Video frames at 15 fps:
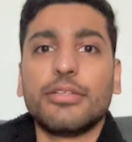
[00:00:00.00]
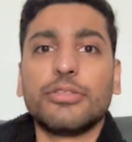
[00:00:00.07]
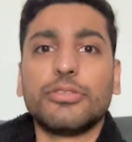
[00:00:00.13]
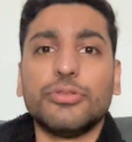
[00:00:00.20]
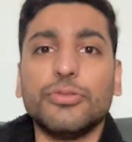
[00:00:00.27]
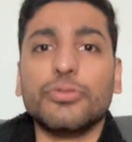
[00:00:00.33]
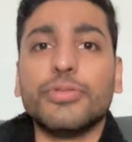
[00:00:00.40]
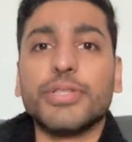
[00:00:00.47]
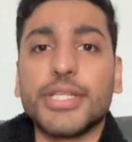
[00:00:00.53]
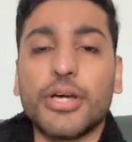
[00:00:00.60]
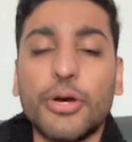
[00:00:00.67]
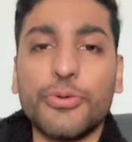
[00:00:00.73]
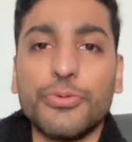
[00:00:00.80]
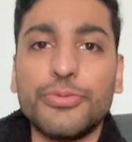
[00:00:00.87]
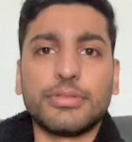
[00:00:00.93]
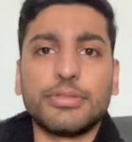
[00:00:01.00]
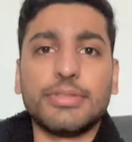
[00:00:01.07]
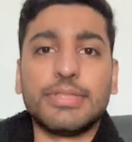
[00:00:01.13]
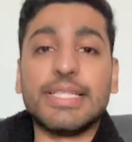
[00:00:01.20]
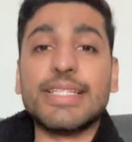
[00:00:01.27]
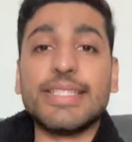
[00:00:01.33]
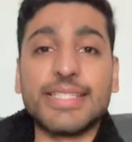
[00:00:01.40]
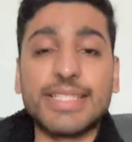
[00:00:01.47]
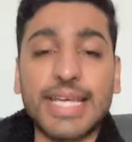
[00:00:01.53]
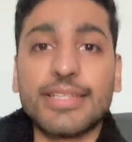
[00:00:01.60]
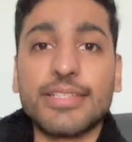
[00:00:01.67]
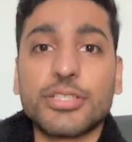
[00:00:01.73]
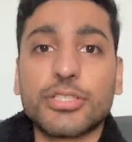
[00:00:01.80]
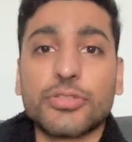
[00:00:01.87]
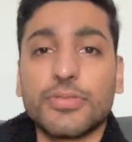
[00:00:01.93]
to decode these
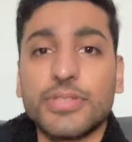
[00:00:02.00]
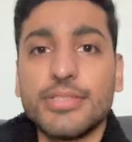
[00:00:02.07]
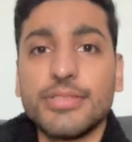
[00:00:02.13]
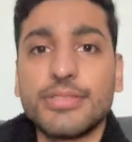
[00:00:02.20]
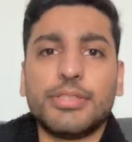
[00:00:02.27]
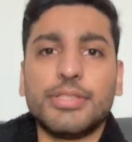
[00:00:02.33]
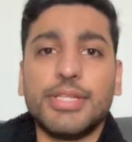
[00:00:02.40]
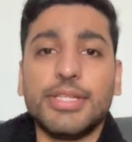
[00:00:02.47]
dense studies